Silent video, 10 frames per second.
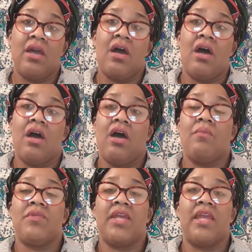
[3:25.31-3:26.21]

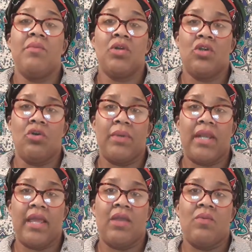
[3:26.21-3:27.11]
The hemoglobin
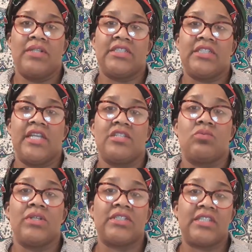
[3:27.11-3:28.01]
A1C is
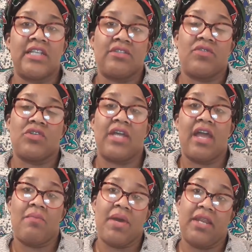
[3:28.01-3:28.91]
what says if you're
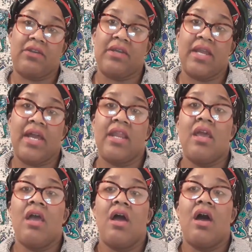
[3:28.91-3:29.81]
diabetic or not.
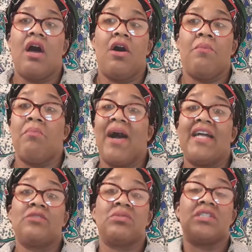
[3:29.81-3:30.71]

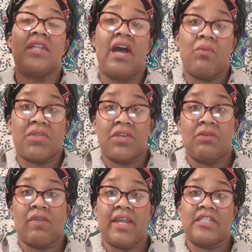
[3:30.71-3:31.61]
Mine was not within the
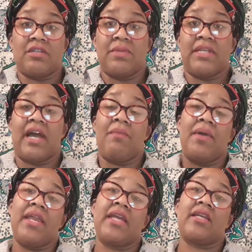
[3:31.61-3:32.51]
range to be
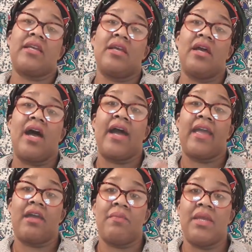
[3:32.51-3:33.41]
diabetic. I
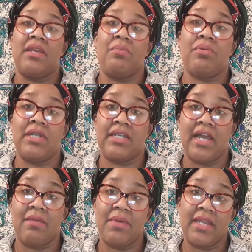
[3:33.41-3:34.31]
am in the
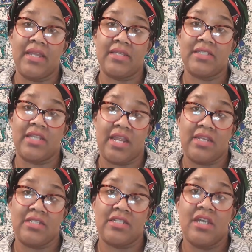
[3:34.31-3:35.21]
pre-diabetic
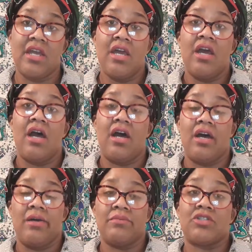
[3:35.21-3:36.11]
stage.
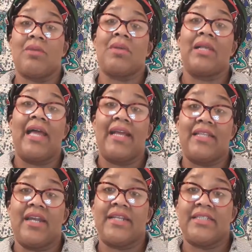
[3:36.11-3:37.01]
So I'm glad that
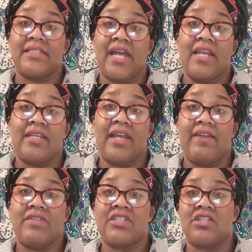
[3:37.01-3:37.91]
I decided to
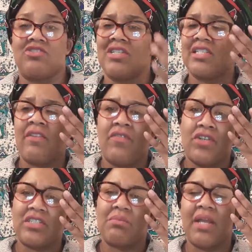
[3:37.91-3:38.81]
have this surgery, because at
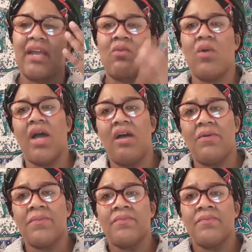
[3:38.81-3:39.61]
first I'm like, well,